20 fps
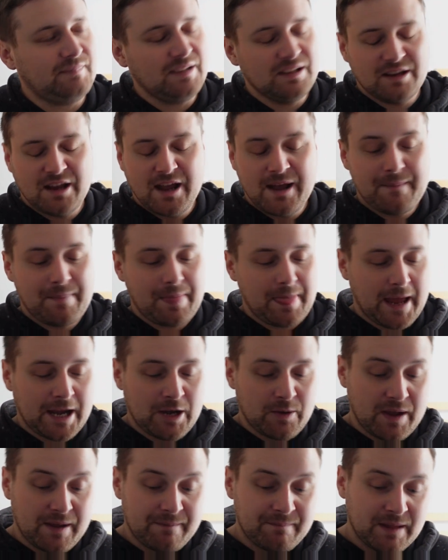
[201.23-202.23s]
yeah.
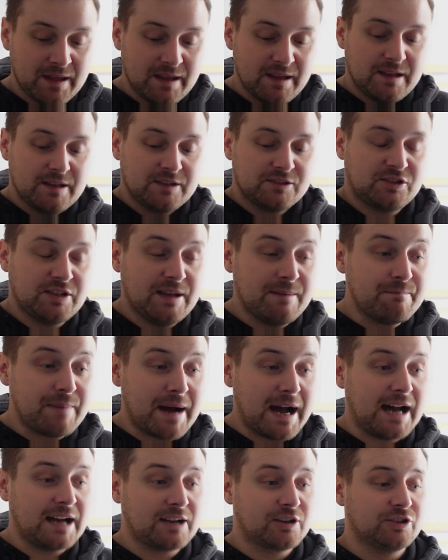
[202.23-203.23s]
Anyway, to the
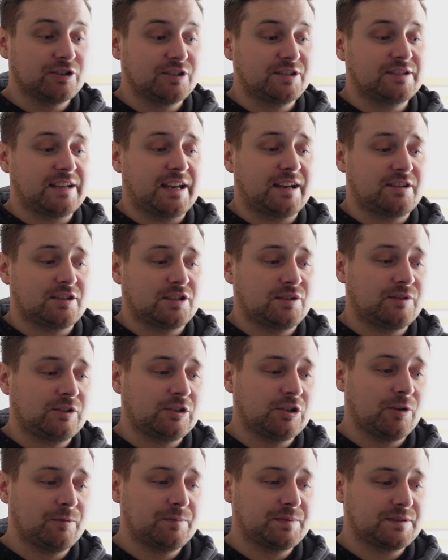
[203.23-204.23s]
embargoed section of
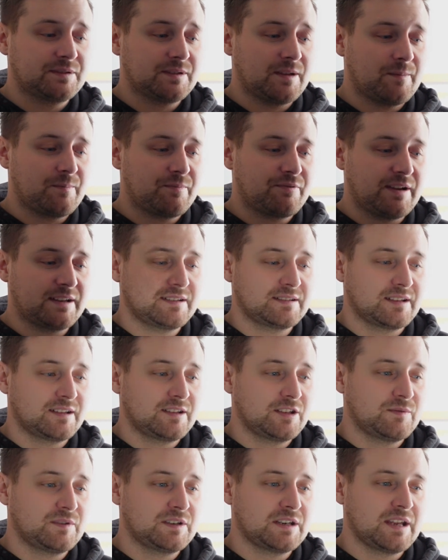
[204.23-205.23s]
Klopp's presser
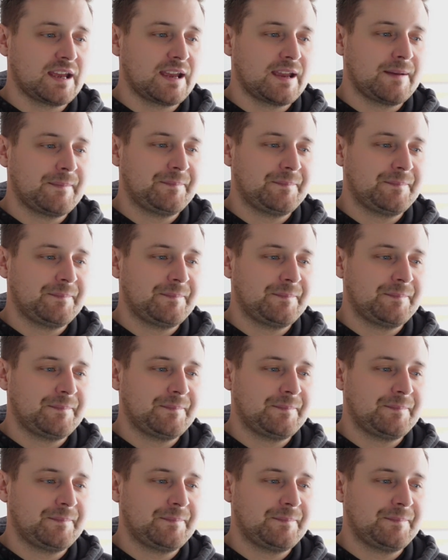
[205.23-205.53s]
the other day.